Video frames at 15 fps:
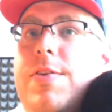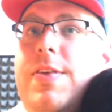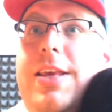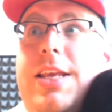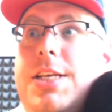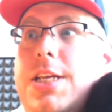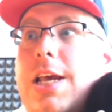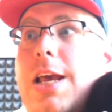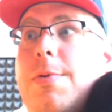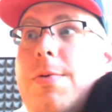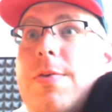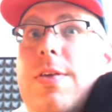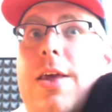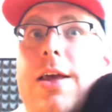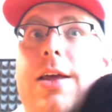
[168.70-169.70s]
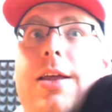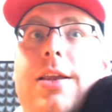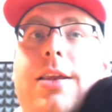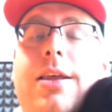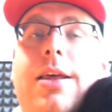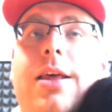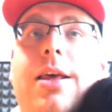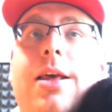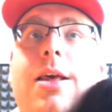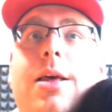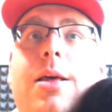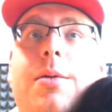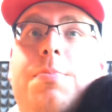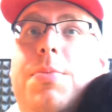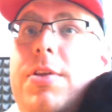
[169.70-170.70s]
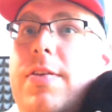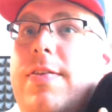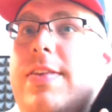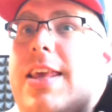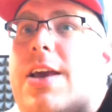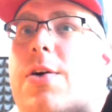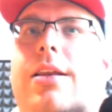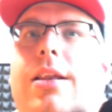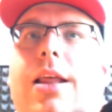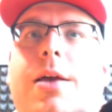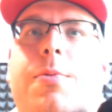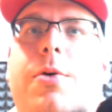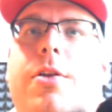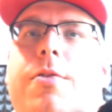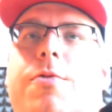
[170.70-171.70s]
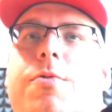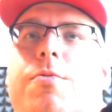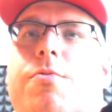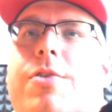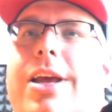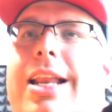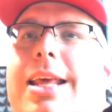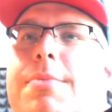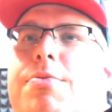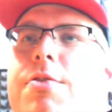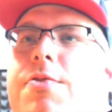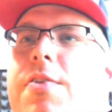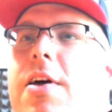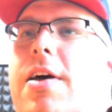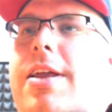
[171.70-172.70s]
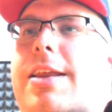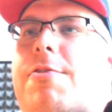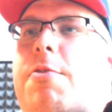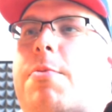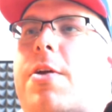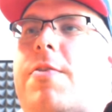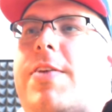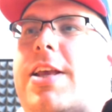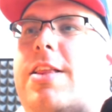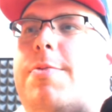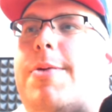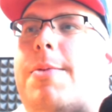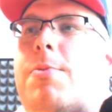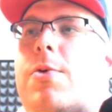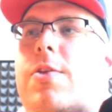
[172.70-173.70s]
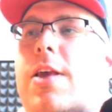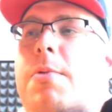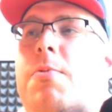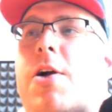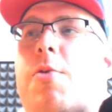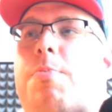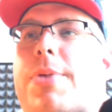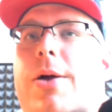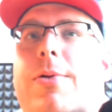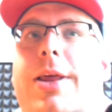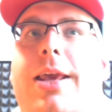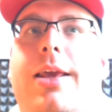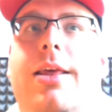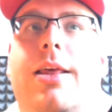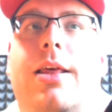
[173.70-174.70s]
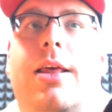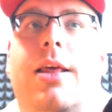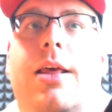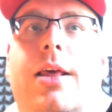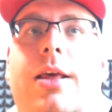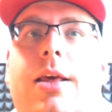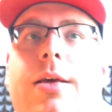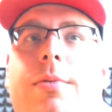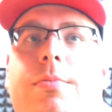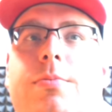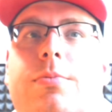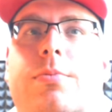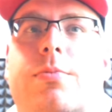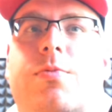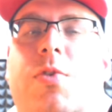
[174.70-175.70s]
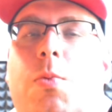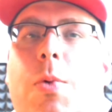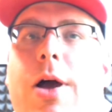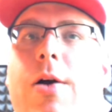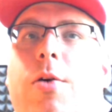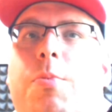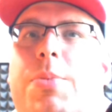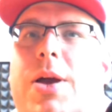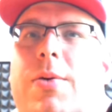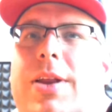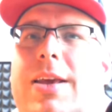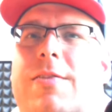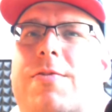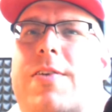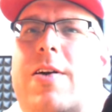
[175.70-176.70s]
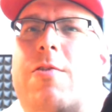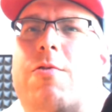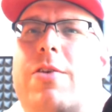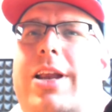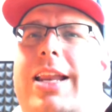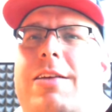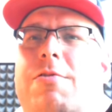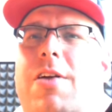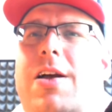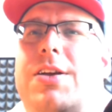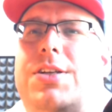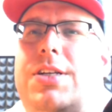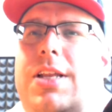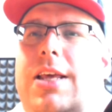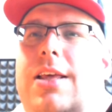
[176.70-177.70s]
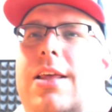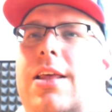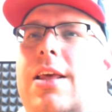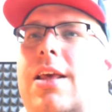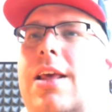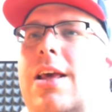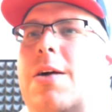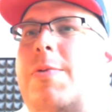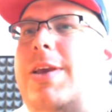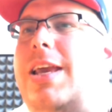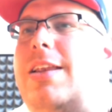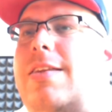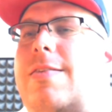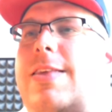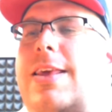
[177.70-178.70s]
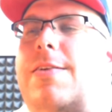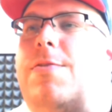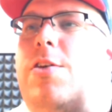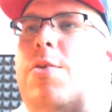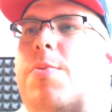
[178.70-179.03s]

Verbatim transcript: CGI was good. But still, I would have really preferred if the movie had spent more time world building the world building felt really rushed. We get to see a few